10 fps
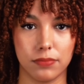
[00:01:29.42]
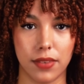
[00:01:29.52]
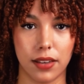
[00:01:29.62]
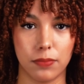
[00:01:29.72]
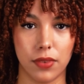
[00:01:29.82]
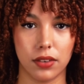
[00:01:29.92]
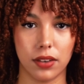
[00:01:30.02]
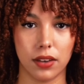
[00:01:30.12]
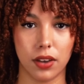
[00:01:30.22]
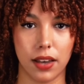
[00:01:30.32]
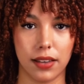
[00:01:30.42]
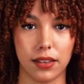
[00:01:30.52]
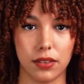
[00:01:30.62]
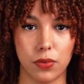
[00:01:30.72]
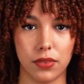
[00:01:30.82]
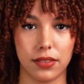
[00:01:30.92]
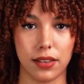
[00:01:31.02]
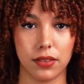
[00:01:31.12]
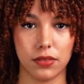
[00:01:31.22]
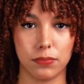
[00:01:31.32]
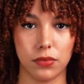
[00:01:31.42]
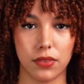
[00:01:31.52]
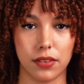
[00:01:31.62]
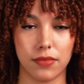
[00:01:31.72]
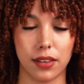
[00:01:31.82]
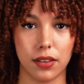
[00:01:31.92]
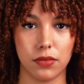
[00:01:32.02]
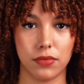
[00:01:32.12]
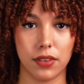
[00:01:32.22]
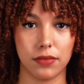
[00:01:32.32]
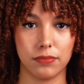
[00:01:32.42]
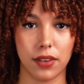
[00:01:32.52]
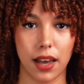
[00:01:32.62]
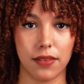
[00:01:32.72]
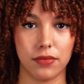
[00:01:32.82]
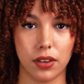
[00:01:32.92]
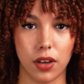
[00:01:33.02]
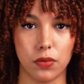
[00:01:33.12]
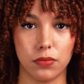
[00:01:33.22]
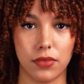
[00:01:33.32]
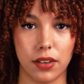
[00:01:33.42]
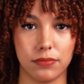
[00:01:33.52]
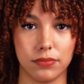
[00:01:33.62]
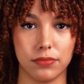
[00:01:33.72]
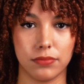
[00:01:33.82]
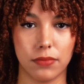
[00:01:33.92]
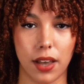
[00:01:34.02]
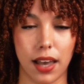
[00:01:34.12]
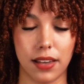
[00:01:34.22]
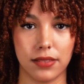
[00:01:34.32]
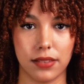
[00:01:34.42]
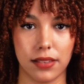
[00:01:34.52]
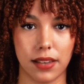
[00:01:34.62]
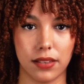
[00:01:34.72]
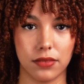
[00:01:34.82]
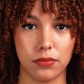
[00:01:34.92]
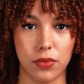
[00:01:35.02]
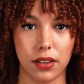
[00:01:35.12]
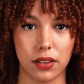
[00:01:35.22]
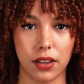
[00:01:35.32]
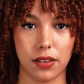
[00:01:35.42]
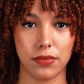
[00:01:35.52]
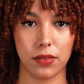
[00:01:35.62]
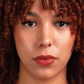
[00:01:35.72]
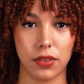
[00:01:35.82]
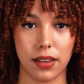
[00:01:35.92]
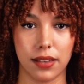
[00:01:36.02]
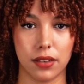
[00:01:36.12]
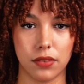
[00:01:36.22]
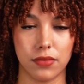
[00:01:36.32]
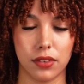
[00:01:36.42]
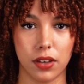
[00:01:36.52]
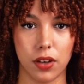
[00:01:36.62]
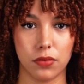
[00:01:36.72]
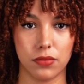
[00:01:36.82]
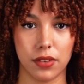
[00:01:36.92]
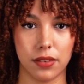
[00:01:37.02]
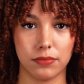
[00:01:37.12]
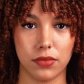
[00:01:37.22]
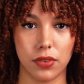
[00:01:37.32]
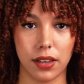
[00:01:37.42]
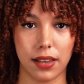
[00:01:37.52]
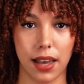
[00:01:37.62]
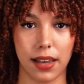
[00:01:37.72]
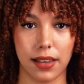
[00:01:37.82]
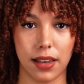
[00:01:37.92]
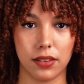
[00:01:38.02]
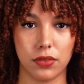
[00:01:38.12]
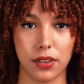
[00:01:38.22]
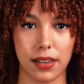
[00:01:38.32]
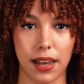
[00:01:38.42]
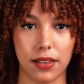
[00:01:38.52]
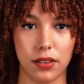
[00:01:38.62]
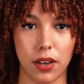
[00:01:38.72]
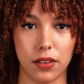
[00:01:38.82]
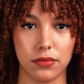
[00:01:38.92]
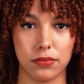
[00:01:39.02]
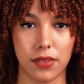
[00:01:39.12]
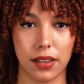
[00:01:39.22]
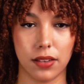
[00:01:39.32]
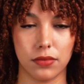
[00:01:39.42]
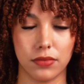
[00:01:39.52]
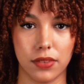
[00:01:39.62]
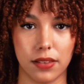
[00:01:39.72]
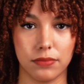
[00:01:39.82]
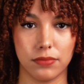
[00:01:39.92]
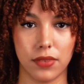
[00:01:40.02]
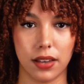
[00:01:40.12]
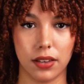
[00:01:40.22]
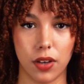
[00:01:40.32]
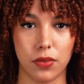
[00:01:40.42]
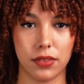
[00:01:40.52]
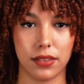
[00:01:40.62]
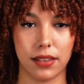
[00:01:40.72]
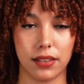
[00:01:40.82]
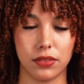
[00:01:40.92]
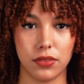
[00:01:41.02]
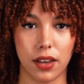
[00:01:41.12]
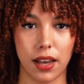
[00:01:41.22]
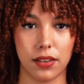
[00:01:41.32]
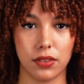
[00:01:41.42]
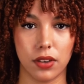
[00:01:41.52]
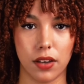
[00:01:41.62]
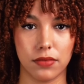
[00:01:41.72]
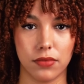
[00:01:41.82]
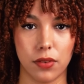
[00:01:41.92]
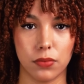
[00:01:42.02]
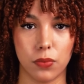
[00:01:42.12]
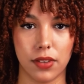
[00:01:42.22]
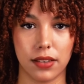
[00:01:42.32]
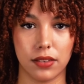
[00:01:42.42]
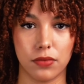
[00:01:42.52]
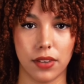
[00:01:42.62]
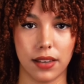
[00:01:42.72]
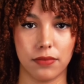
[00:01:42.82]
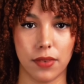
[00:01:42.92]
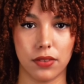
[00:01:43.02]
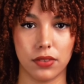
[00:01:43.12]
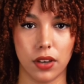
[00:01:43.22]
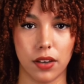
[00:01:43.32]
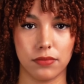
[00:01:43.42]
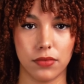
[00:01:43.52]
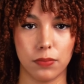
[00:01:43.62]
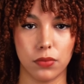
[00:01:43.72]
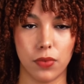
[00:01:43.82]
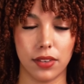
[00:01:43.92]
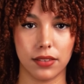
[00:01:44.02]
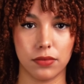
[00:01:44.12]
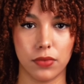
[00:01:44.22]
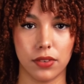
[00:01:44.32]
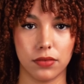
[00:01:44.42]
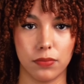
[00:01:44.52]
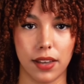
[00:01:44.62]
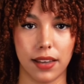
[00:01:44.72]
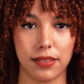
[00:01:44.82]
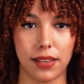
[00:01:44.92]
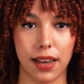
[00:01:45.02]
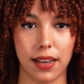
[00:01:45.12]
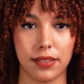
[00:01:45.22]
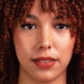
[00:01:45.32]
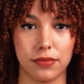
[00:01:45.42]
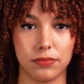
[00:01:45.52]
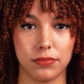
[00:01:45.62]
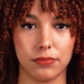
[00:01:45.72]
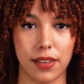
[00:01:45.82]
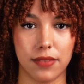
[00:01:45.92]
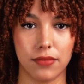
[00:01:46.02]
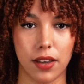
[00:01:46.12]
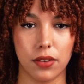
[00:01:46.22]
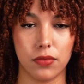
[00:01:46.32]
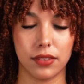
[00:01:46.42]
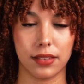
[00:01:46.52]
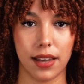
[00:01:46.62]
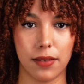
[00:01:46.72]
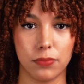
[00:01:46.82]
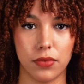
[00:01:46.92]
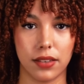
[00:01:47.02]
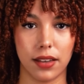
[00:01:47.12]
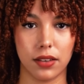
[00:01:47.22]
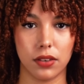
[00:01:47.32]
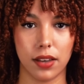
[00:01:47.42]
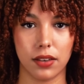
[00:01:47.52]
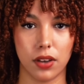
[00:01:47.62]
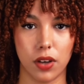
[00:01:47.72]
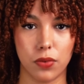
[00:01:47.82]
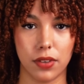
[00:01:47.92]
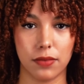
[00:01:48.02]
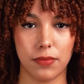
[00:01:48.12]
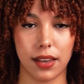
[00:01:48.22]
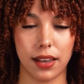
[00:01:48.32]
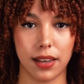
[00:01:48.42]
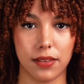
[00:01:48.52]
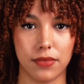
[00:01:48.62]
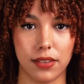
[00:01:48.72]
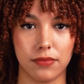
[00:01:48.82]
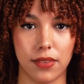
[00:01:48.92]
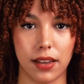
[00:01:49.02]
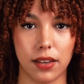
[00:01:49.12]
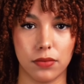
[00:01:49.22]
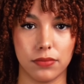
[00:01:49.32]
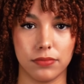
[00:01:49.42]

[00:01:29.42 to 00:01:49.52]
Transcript: especially Chutney soca singers' music videos, live shows, behind-the-scenes footage, community service shows, Trinidad and Trinidad Carnival videos, just go to the sister channel John from Queens 3 spelled John from Queens with a 3 at the end, and follow the same procedure as shown in the beginning of this video.